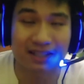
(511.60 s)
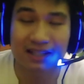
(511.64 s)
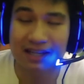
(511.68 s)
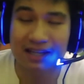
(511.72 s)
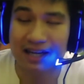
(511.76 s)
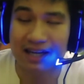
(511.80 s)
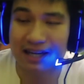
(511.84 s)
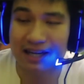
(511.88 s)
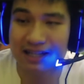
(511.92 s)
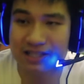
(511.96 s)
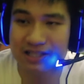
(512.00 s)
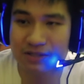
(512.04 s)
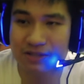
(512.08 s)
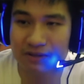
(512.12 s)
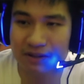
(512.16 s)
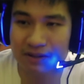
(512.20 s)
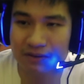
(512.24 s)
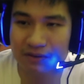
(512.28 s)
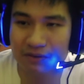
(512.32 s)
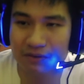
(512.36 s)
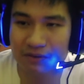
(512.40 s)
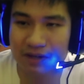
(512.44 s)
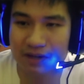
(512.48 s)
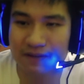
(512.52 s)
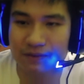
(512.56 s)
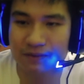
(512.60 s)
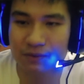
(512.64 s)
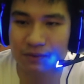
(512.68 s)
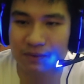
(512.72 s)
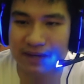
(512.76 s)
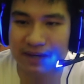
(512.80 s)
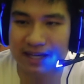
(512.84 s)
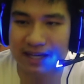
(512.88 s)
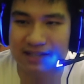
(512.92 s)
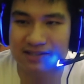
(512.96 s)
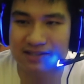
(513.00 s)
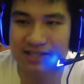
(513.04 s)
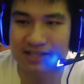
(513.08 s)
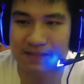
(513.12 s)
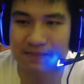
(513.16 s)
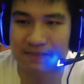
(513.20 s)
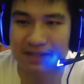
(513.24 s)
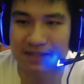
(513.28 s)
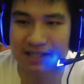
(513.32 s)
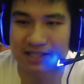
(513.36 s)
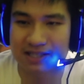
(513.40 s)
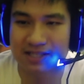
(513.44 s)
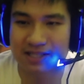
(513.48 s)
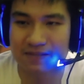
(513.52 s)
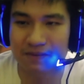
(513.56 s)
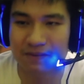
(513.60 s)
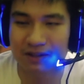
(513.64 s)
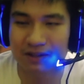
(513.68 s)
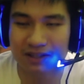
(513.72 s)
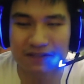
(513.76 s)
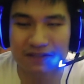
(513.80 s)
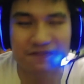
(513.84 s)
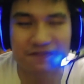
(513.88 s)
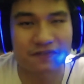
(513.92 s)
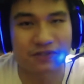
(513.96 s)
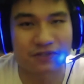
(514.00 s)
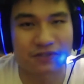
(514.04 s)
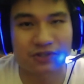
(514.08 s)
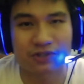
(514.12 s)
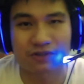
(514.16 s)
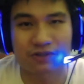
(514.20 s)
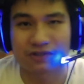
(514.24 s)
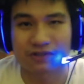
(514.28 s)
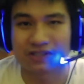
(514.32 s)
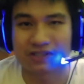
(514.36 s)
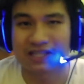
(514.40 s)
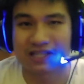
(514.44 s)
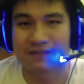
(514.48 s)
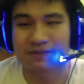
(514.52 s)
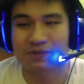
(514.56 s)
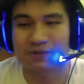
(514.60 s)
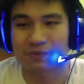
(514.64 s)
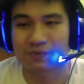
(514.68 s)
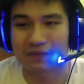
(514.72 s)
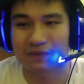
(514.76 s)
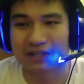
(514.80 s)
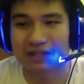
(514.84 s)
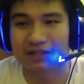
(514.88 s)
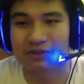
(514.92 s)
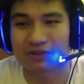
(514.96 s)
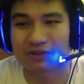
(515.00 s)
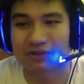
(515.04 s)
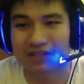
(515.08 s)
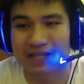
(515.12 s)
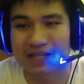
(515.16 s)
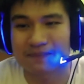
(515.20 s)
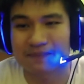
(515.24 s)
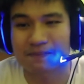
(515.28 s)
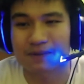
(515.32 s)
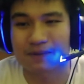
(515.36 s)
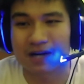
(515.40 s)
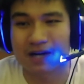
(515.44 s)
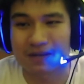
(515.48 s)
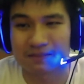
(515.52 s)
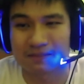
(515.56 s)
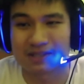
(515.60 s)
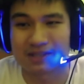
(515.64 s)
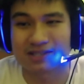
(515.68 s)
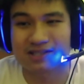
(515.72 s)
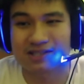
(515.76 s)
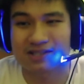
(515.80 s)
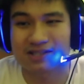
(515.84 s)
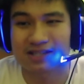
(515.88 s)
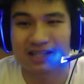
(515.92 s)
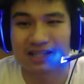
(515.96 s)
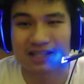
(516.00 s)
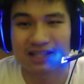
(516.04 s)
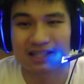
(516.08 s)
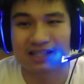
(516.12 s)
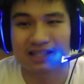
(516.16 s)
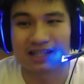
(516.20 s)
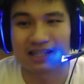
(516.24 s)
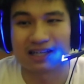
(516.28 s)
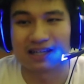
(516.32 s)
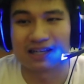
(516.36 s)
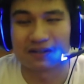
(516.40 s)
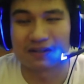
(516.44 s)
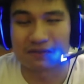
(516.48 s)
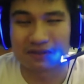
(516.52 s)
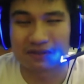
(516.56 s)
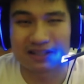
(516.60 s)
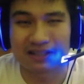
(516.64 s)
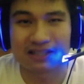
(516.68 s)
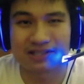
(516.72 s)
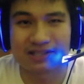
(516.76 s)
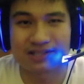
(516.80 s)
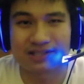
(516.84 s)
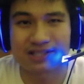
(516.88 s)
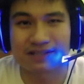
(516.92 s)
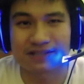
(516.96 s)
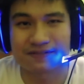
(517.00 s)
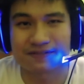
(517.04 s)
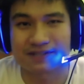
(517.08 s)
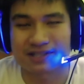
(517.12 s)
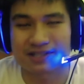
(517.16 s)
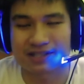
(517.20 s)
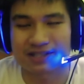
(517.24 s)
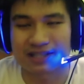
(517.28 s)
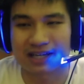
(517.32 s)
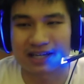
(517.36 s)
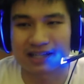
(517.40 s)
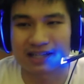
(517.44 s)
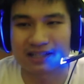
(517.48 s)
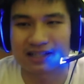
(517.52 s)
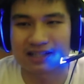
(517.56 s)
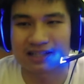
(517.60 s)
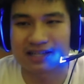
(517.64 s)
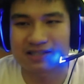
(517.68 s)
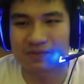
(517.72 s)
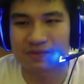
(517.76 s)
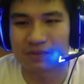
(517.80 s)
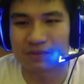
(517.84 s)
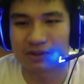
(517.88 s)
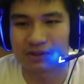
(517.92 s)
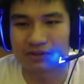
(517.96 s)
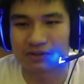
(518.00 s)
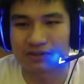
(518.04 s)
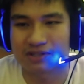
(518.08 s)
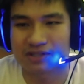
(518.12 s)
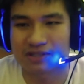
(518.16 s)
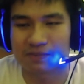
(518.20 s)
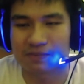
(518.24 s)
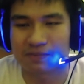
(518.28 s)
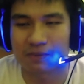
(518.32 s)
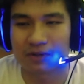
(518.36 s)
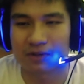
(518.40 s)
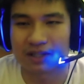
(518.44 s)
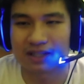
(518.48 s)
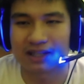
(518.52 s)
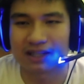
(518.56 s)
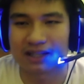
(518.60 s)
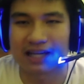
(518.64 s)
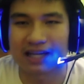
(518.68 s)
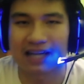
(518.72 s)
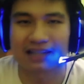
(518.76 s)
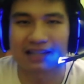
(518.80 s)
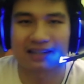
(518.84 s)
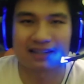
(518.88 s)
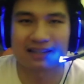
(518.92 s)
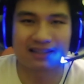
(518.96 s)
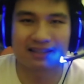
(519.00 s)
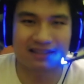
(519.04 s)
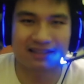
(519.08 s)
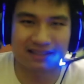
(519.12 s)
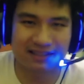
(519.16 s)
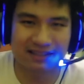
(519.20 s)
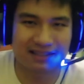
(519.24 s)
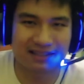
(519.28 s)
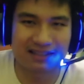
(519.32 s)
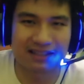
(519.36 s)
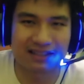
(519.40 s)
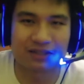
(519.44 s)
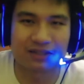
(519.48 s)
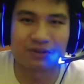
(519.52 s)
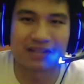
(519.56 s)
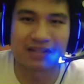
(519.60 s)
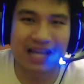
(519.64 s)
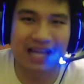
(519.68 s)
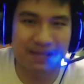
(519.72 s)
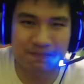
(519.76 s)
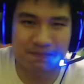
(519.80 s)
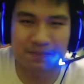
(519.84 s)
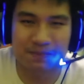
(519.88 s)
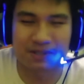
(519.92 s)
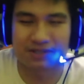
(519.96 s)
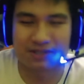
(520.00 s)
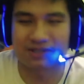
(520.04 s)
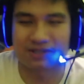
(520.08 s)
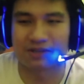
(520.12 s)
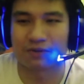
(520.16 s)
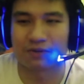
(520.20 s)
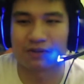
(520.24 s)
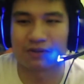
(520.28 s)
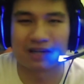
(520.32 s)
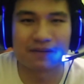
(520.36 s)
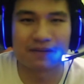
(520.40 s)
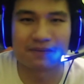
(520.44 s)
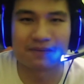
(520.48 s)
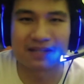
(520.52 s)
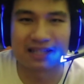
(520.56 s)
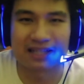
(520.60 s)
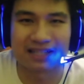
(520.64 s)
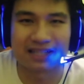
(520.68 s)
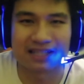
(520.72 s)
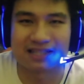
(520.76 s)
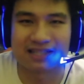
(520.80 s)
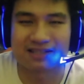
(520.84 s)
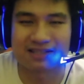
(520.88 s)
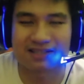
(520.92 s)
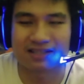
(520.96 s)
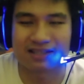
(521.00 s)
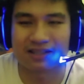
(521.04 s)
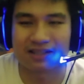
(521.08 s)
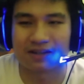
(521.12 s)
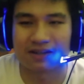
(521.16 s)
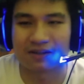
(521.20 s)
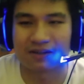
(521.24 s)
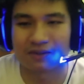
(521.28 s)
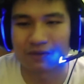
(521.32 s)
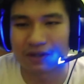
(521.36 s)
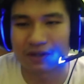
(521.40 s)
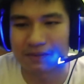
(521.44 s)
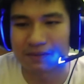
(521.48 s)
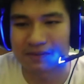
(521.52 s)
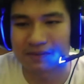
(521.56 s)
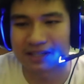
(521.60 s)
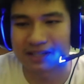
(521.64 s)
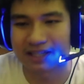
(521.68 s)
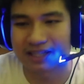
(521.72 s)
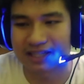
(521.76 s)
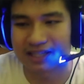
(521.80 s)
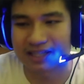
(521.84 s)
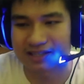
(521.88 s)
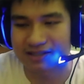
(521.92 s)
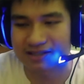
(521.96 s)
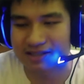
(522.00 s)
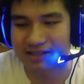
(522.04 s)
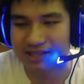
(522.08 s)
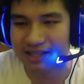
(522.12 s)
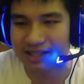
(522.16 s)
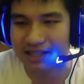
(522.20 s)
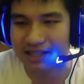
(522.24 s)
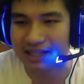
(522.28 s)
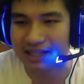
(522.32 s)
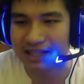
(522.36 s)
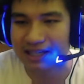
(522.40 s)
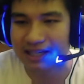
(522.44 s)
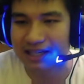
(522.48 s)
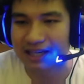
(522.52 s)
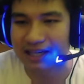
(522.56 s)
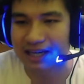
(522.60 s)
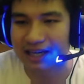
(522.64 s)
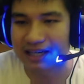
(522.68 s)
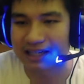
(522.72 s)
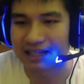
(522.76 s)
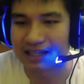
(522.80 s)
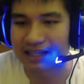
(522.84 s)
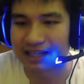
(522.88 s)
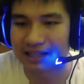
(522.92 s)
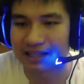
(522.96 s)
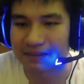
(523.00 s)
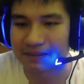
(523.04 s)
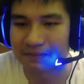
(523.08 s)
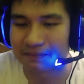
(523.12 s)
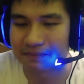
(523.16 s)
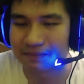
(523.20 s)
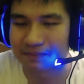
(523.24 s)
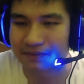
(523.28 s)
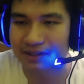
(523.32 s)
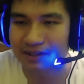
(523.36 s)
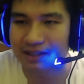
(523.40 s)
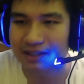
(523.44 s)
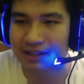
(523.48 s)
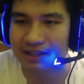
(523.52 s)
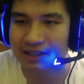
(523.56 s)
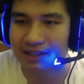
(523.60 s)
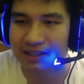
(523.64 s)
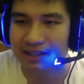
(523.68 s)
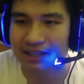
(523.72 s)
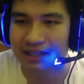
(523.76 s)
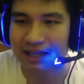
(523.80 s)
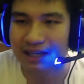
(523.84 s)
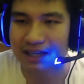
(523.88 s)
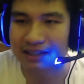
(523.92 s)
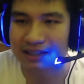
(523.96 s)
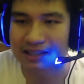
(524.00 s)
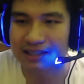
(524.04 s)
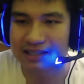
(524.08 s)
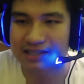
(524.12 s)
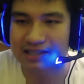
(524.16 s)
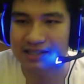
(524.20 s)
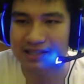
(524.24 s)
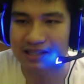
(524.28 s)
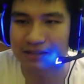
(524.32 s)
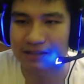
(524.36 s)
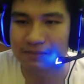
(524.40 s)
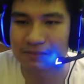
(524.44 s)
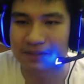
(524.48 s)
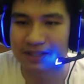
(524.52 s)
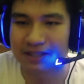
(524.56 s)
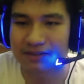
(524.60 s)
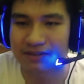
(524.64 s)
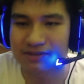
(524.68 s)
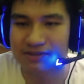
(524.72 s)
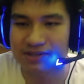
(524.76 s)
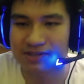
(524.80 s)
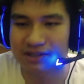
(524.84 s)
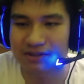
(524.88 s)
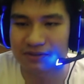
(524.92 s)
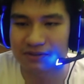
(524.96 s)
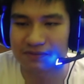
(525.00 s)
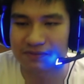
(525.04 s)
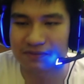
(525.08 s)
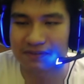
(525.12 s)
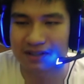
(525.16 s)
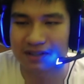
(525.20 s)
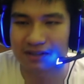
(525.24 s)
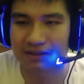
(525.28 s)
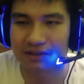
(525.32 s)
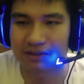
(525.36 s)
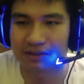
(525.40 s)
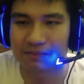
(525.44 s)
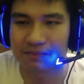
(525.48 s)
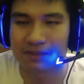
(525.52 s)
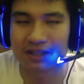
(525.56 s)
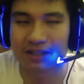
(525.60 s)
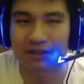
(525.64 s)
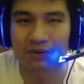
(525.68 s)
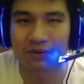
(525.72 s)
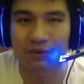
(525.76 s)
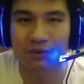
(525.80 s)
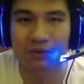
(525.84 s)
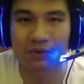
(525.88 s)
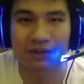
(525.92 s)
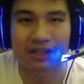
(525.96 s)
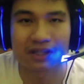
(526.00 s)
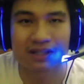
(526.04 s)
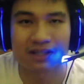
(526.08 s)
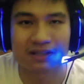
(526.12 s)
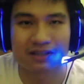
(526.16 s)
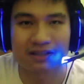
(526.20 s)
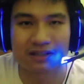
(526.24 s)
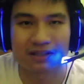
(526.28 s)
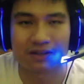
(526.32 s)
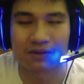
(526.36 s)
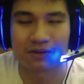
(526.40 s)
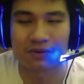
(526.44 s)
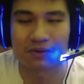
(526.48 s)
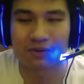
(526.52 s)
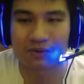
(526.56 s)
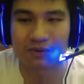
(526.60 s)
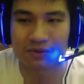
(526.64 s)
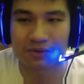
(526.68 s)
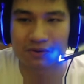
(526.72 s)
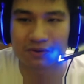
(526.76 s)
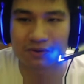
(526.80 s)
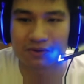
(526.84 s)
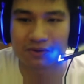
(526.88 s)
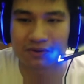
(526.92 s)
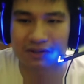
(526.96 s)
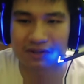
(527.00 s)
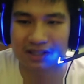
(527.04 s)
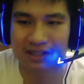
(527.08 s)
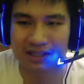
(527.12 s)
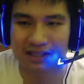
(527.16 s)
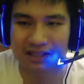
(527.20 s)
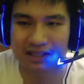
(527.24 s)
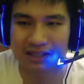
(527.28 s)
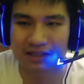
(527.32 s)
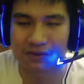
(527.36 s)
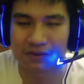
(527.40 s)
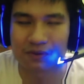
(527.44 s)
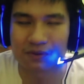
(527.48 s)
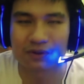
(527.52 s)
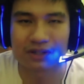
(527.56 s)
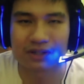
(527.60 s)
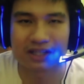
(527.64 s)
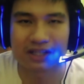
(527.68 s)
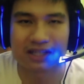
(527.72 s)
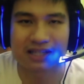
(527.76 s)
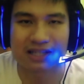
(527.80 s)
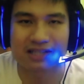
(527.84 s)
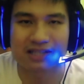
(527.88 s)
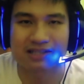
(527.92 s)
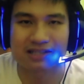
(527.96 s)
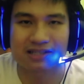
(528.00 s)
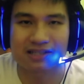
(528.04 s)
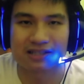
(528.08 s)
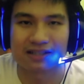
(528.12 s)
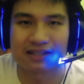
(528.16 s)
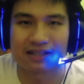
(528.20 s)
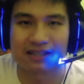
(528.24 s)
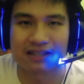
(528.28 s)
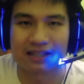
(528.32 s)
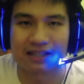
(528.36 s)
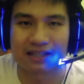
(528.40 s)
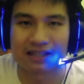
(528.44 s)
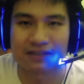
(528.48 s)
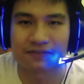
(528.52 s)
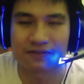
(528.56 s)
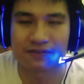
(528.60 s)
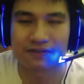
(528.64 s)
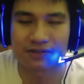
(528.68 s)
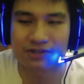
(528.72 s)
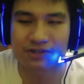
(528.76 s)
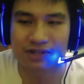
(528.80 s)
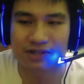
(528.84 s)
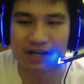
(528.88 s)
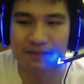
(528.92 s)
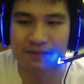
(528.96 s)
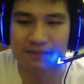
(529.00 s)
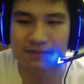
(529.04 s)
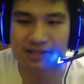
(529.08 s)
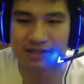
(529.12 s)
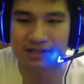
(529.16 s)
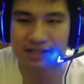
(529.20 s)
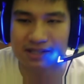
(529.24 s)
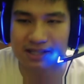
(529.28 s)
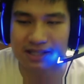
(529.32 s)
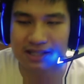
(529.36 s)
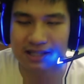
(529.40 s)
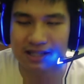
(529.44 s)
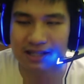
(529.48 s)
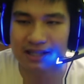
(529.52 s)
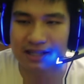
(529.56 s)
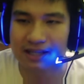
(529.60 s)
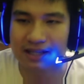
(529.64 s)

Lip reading: I guess we have to wait and see, because one thing for sure, James really took that promise really seriously, and he doesn't want to disappoint that, you know, that person, whatever it is, you know, whoever it is. And yeah, I think it'll be interesting to find out about who it is in the future, obviously.